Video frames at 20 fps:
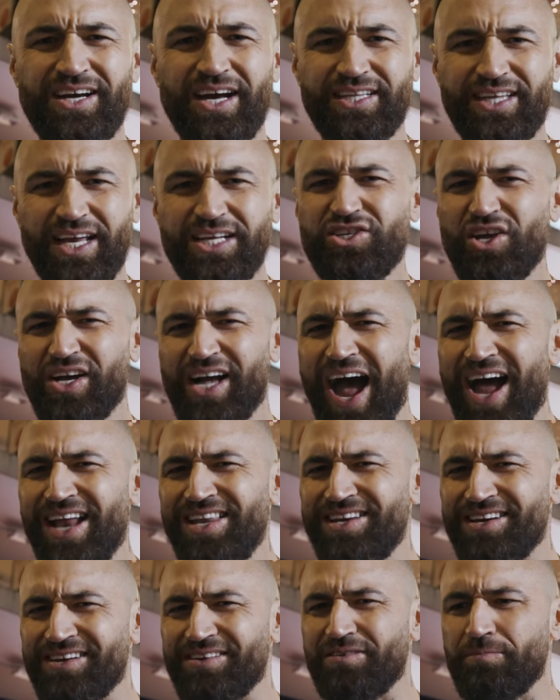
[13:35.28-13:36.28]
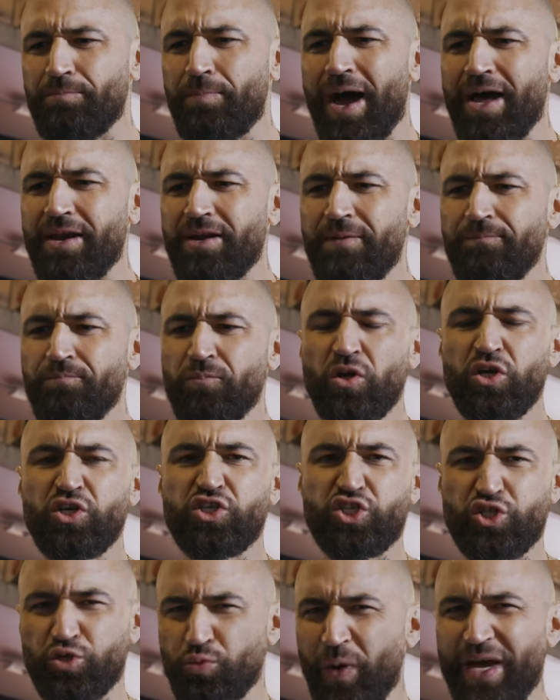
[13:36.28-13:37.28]
Tastes like onion, but
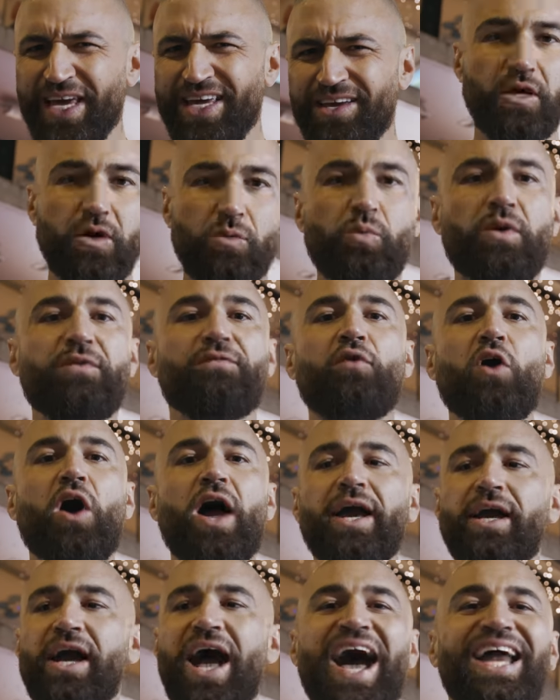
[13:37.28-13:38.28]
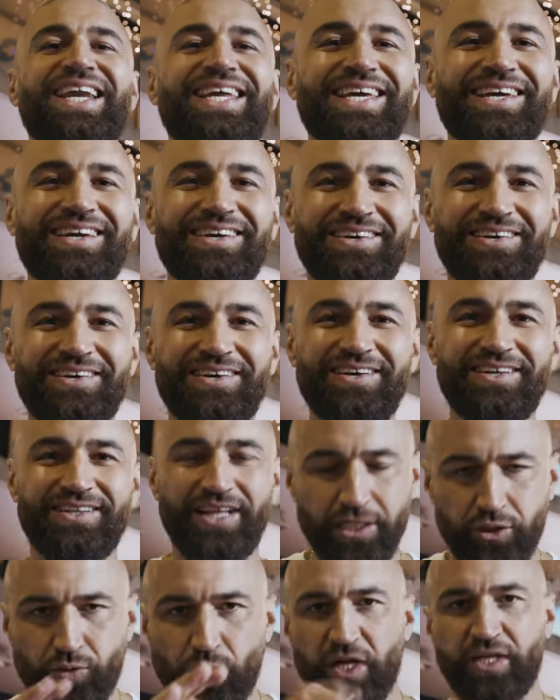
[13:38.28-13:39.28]
sweet with like honey.
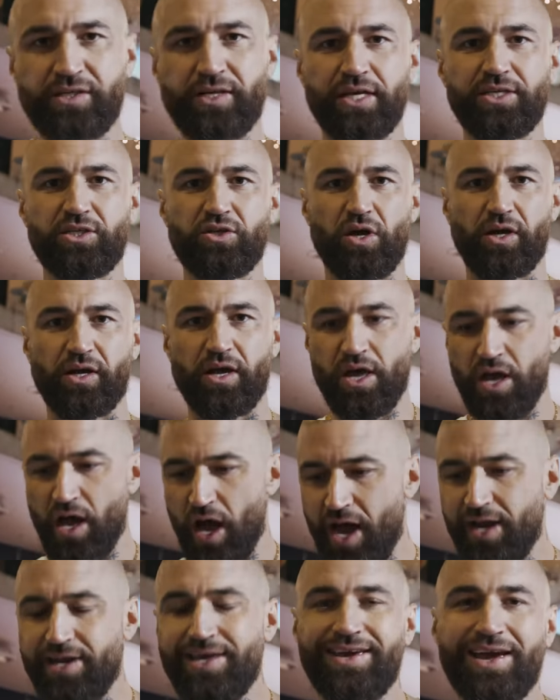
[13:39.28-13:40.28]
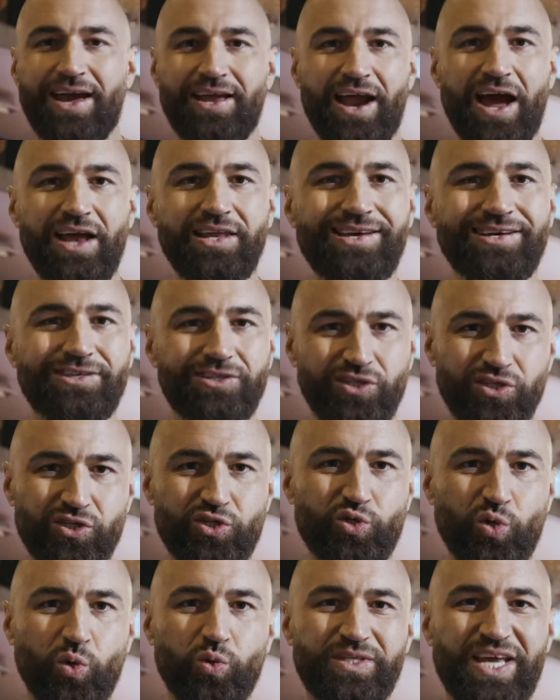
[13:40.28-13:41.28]
That's what it tastes like. Honey and onions
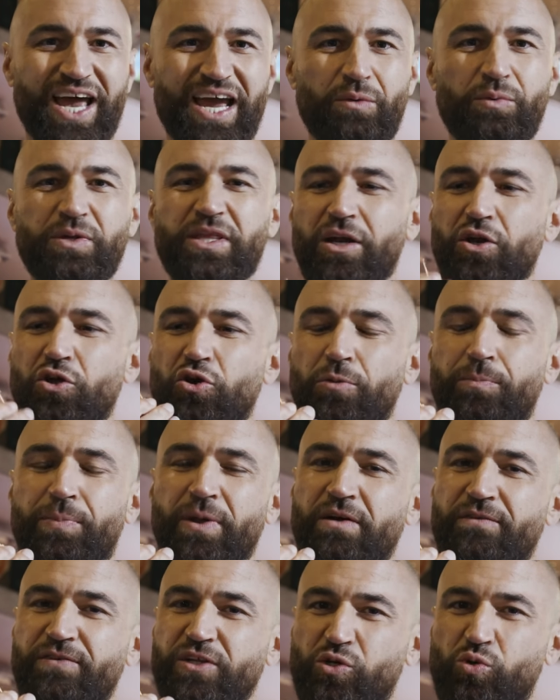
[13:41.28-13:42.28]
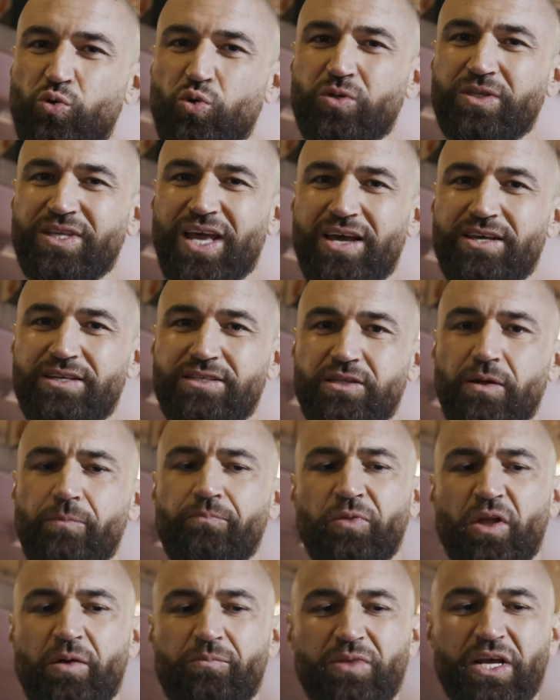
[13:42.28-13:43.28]
sauteed with a little bit of a cooked taste.
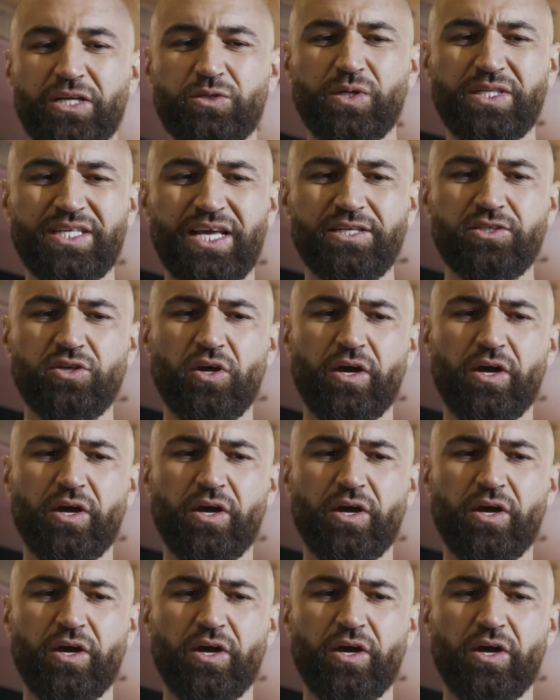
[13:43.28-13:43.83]
That's what it tastes